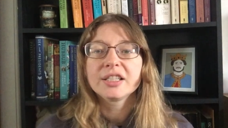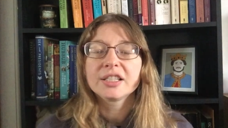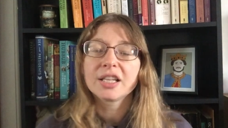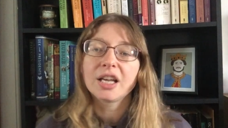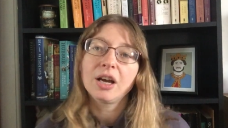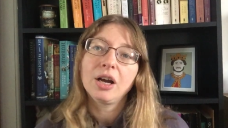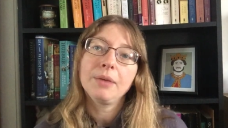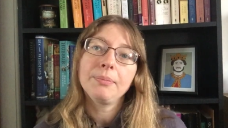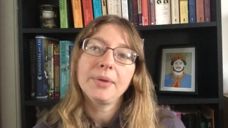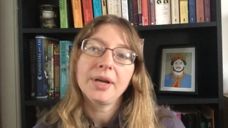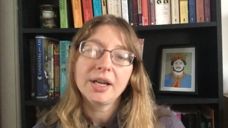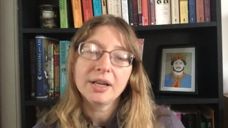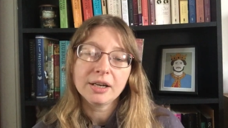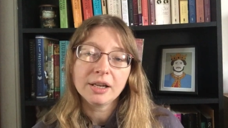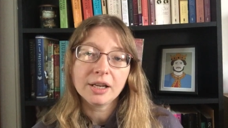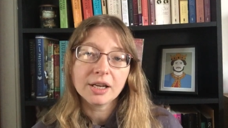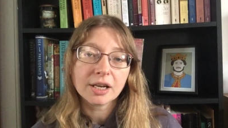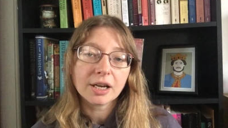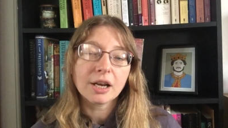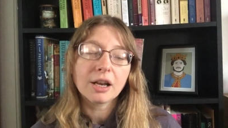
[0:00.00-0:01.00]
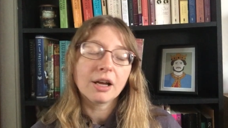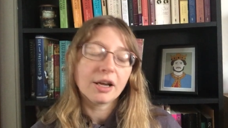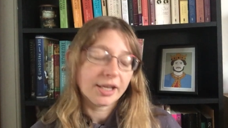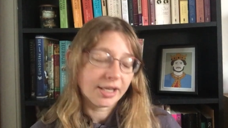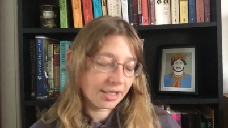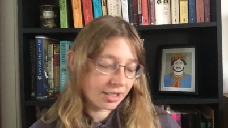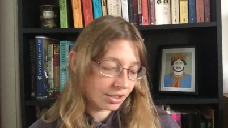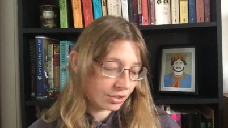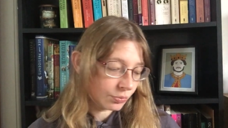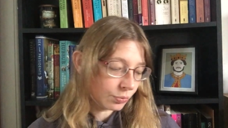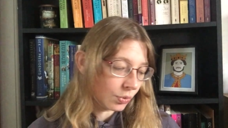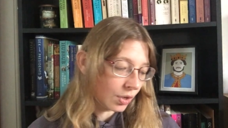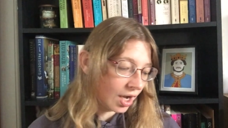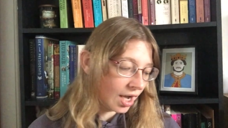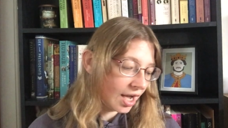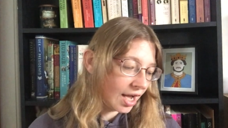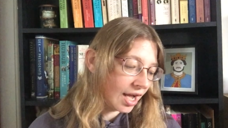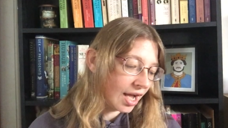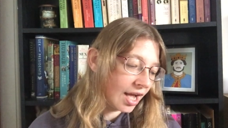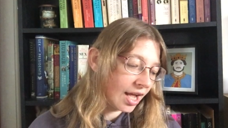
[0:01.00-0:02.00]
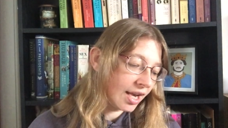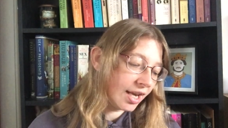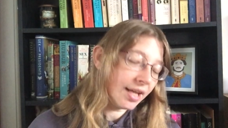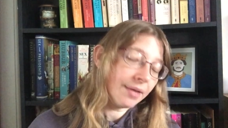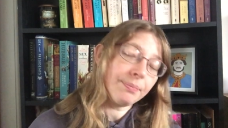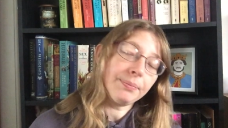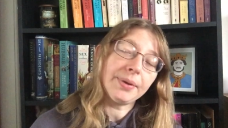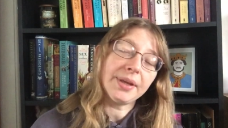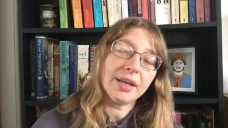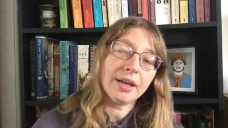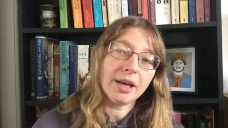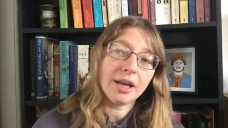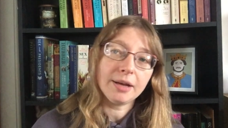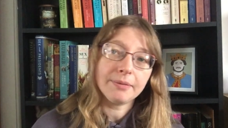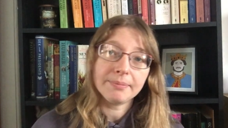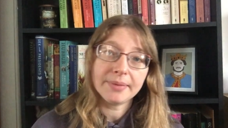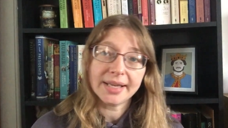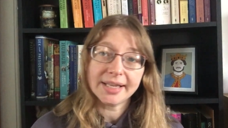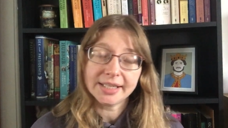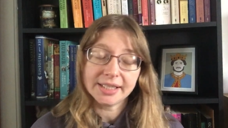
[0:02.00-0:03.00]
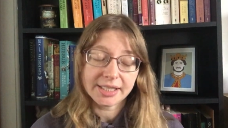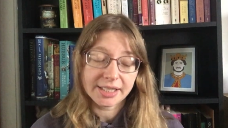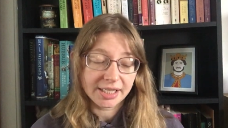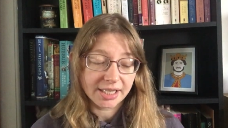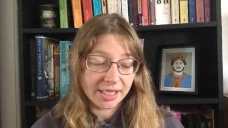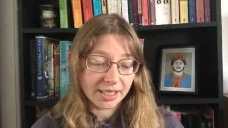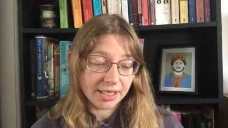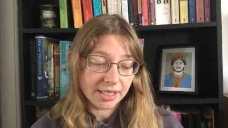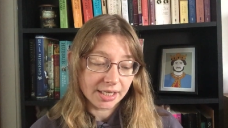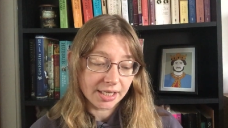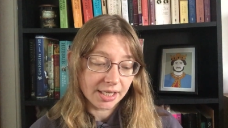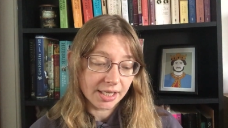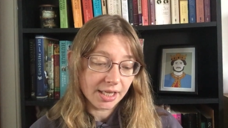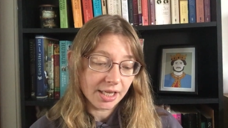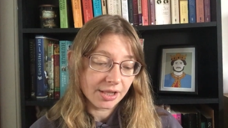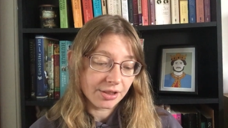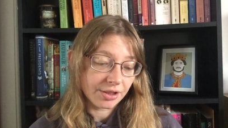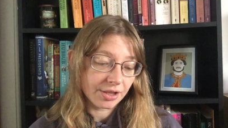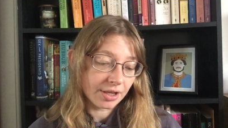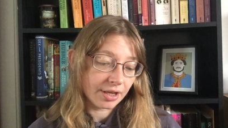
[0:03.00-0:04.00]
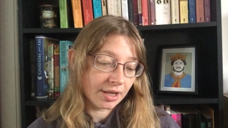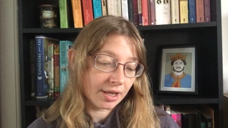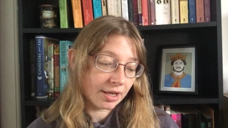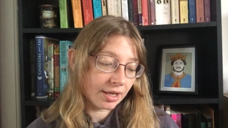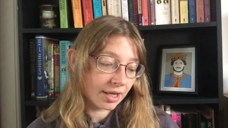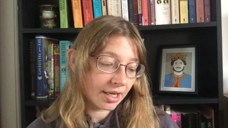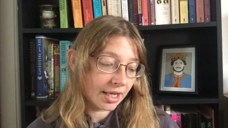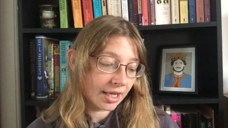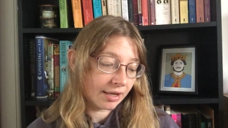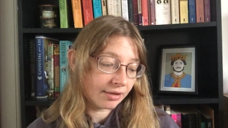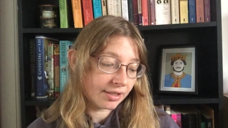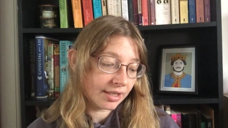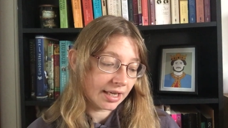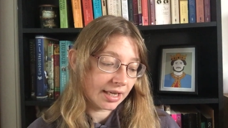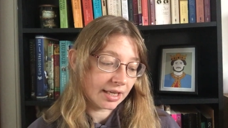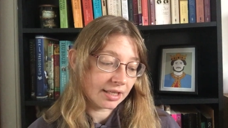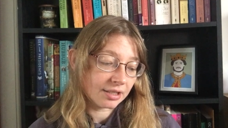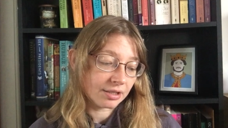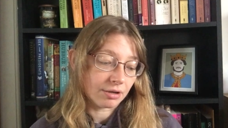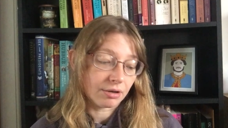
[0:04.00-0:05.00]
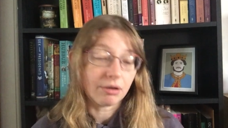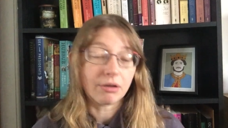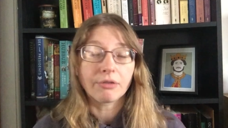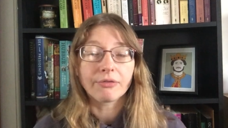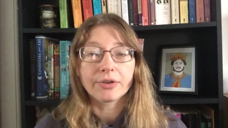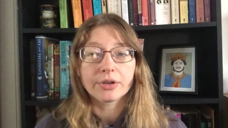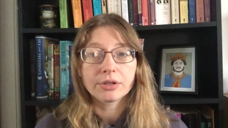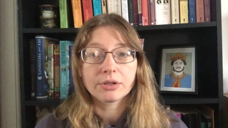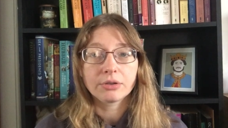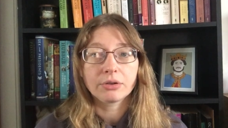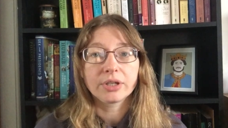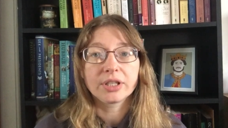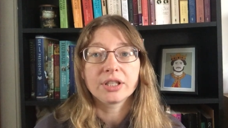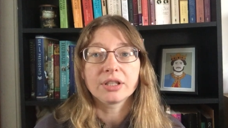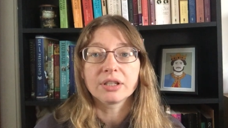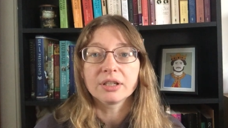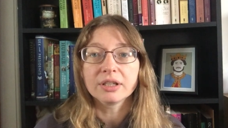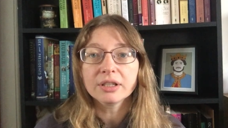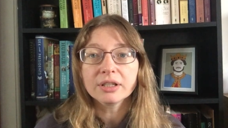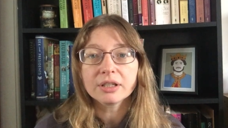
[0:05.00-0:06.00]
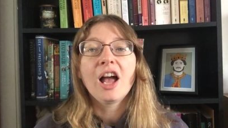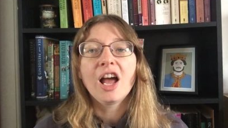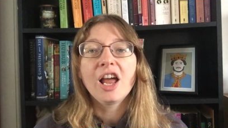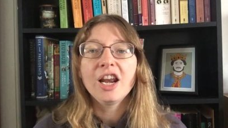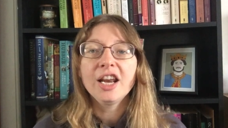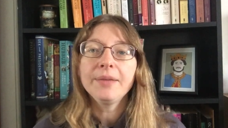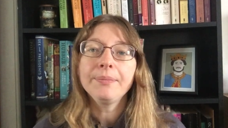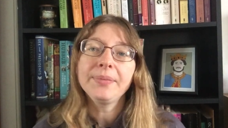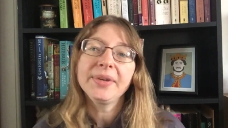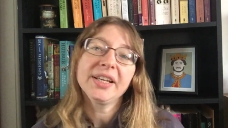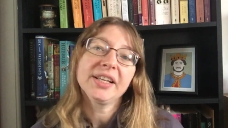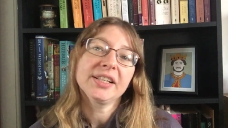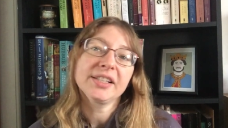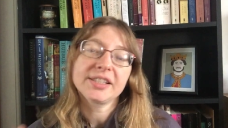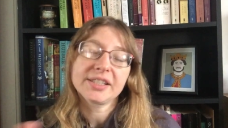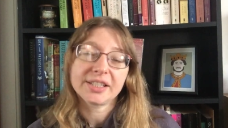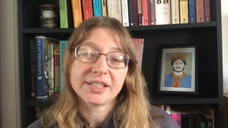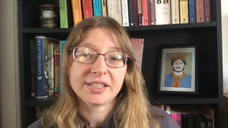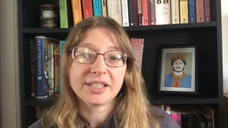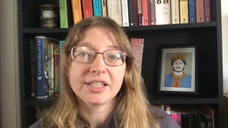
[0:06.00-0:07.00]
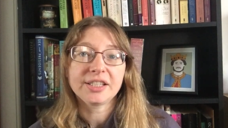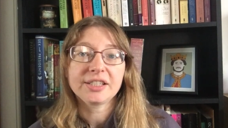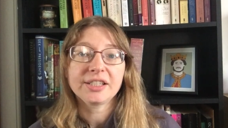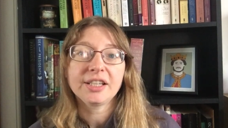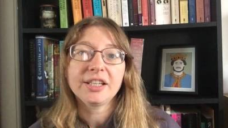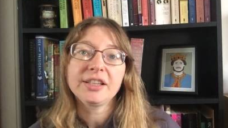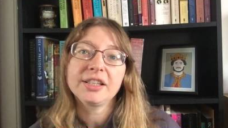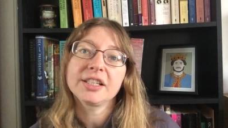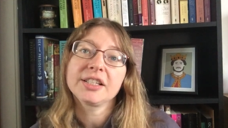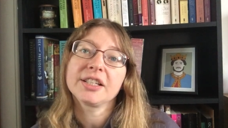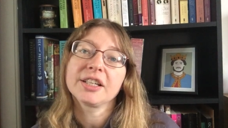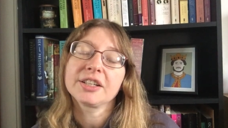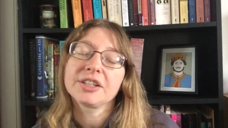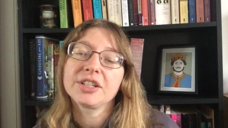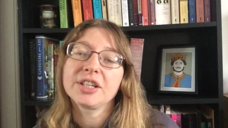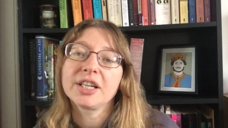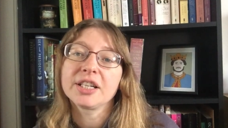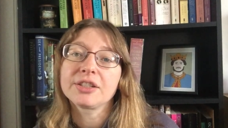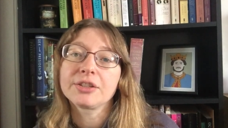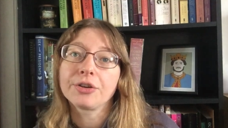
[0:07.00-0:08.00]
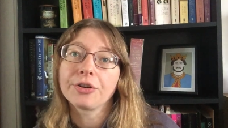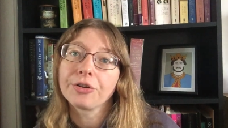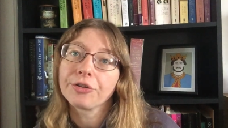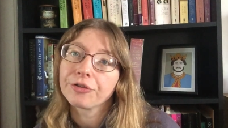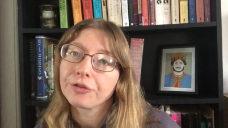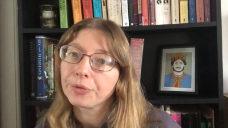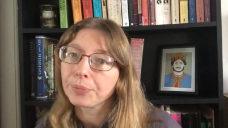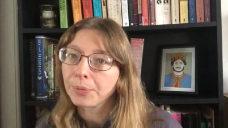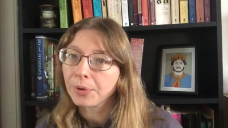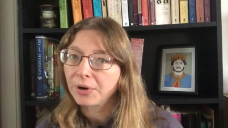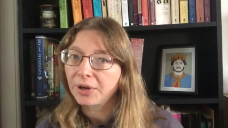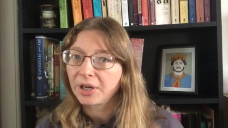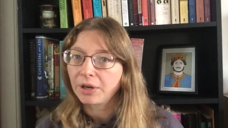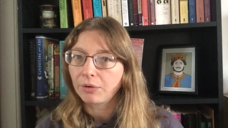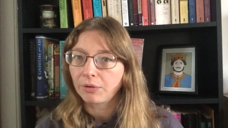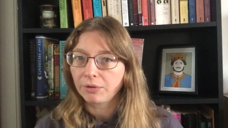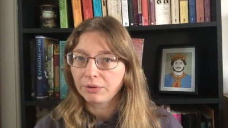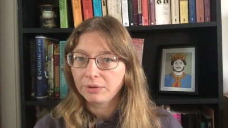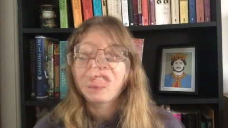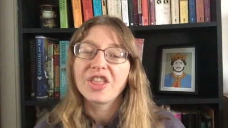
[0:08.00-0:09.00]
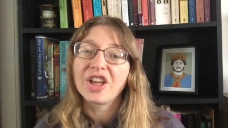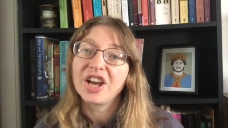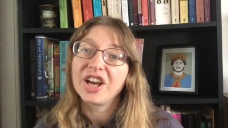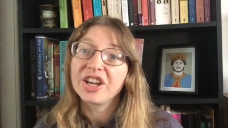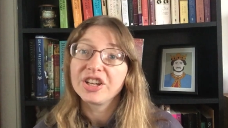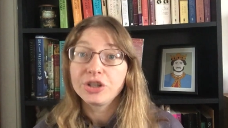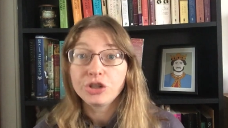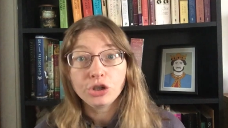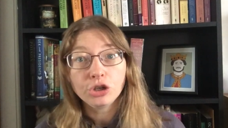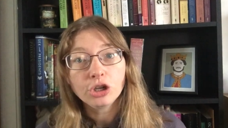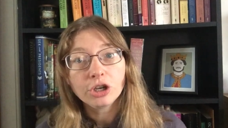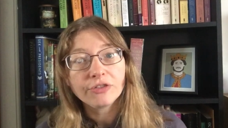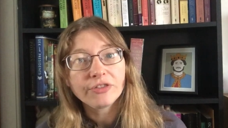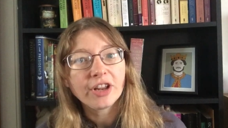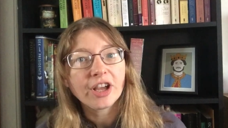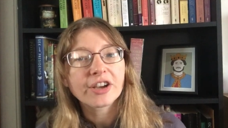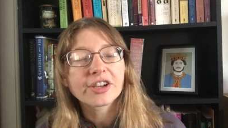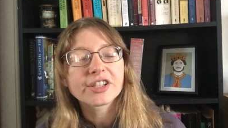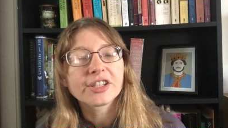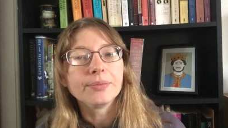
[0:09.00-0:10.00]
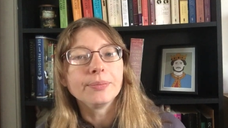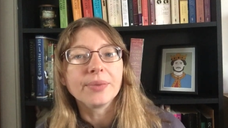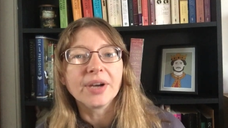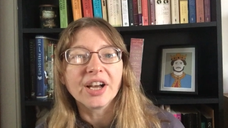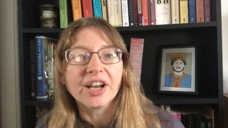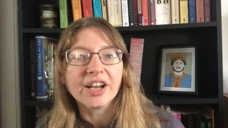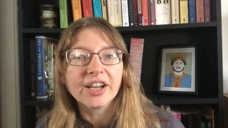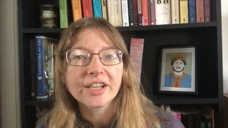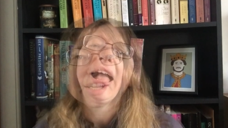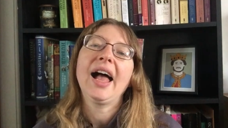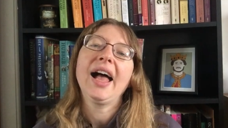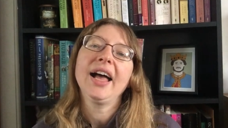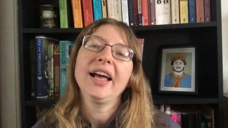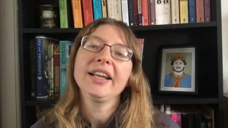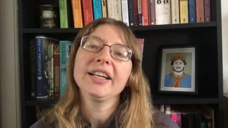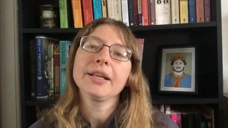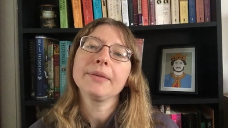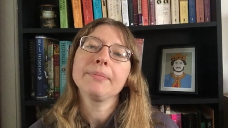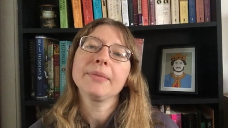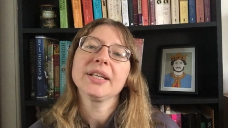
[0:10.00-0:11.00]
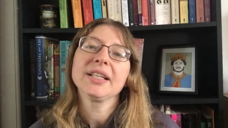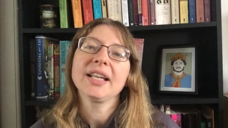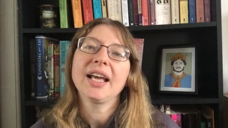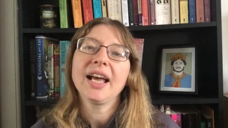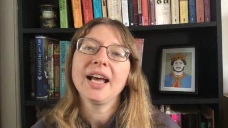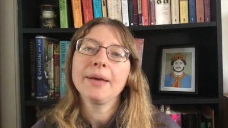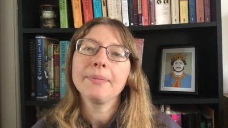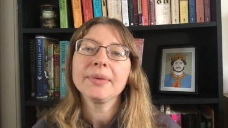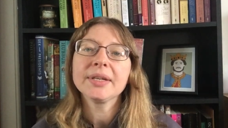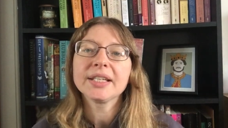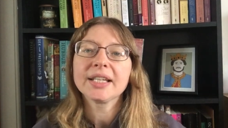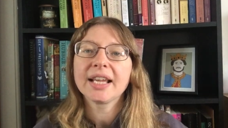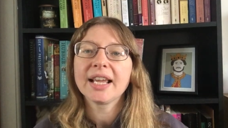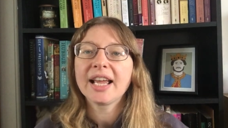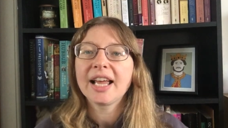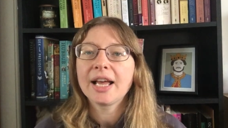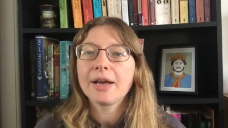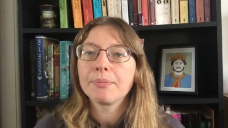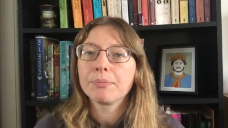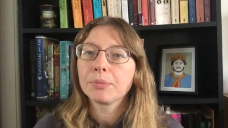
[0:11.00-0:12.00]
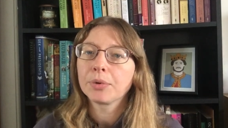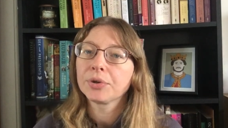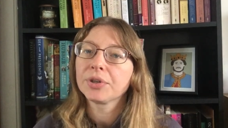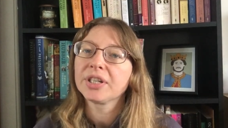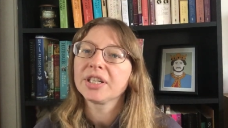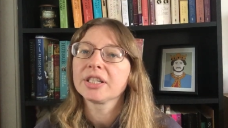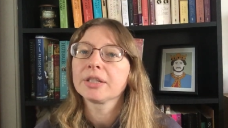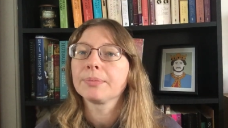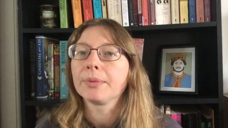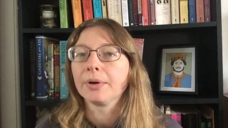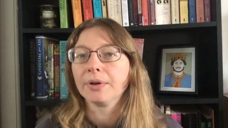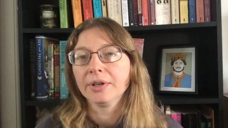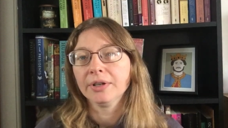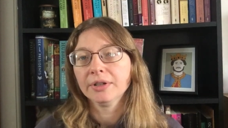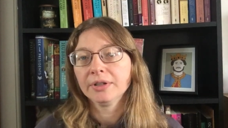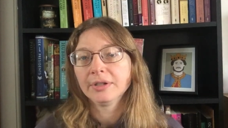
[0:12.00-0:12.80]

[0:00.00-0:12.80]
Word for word: So, among her clients were Olympia Mancini, the Countess of Soissons, Olympia's sister, the Duchess of Bouillon, the Duke of Luxembourg, and Madame de Montespan. Montespan.